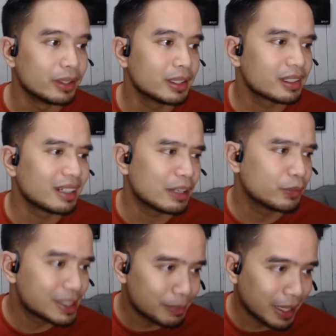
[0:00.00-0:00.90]
And this
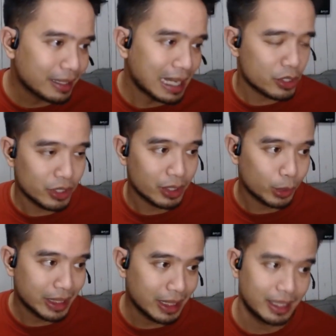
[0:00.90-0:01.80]
graph was made actually in
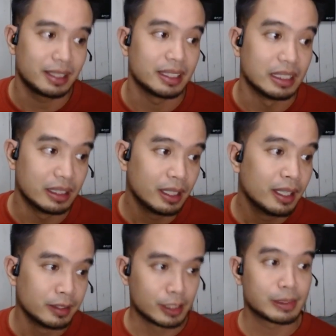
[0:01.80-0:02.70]
2018.
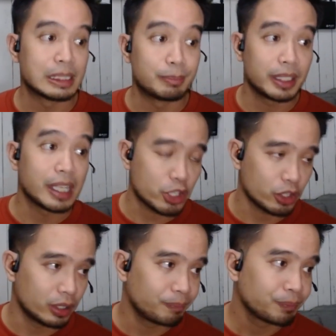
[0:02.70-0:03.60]
This was a
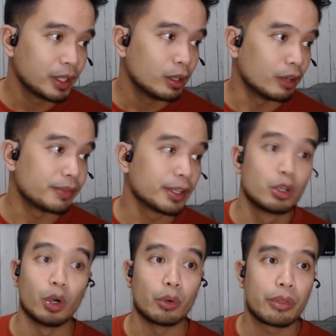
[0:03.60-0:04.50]
prediction of the
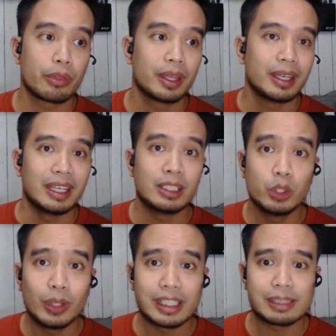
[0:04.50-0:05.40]
growth in
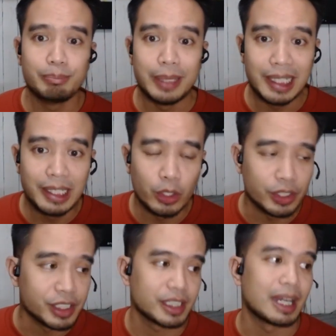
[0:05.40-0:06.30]
US
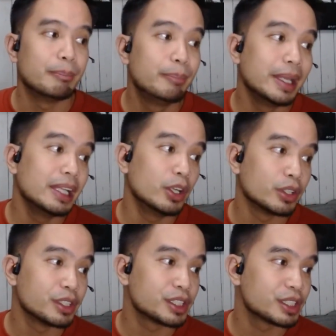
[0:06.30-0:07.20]
billions. Ha?
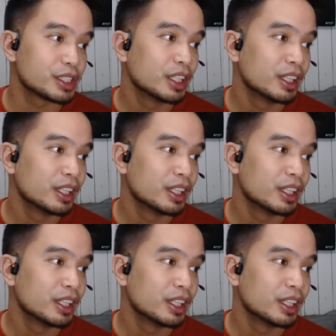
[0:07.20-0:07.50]
Billions.